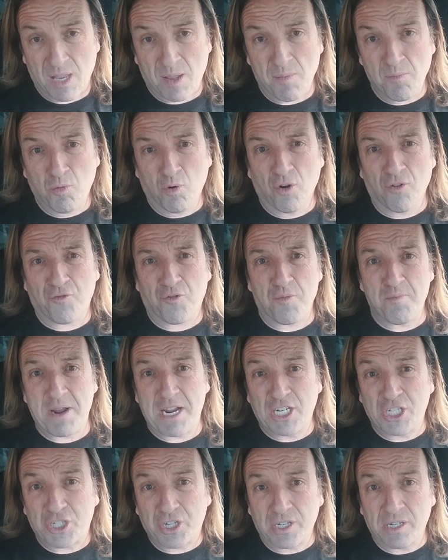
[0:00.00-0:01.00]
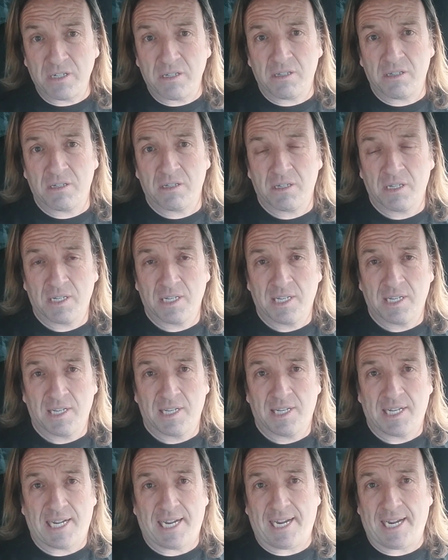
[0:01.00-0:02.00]
more information,
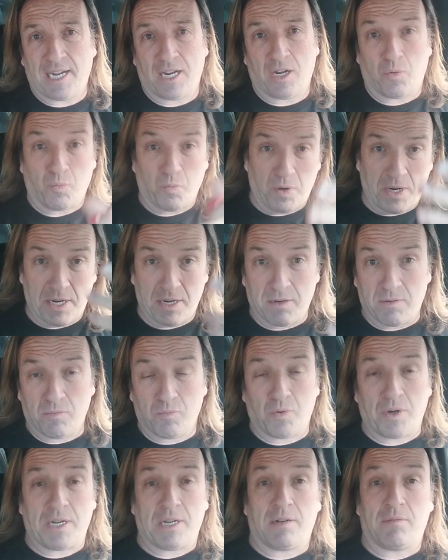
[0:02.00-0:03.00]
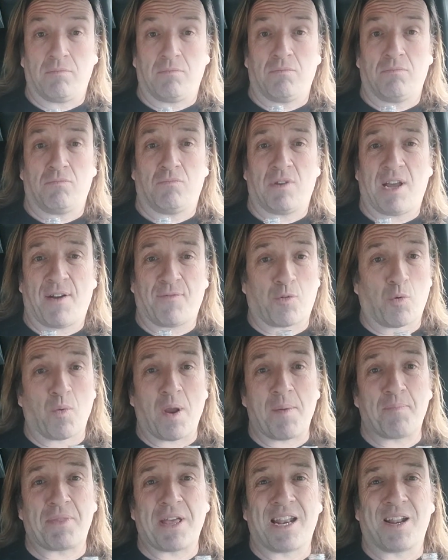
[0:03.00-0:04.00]
and we'd have to
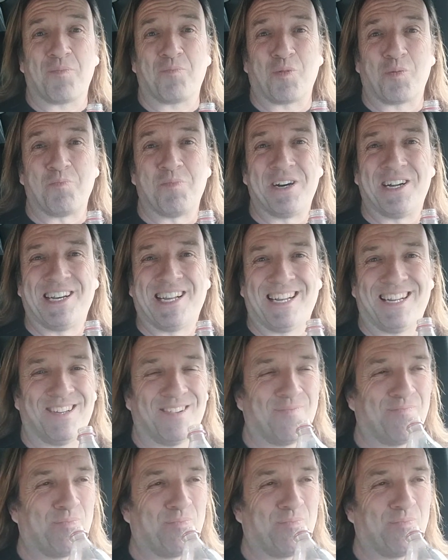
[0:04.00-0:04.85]
ramp that up with money.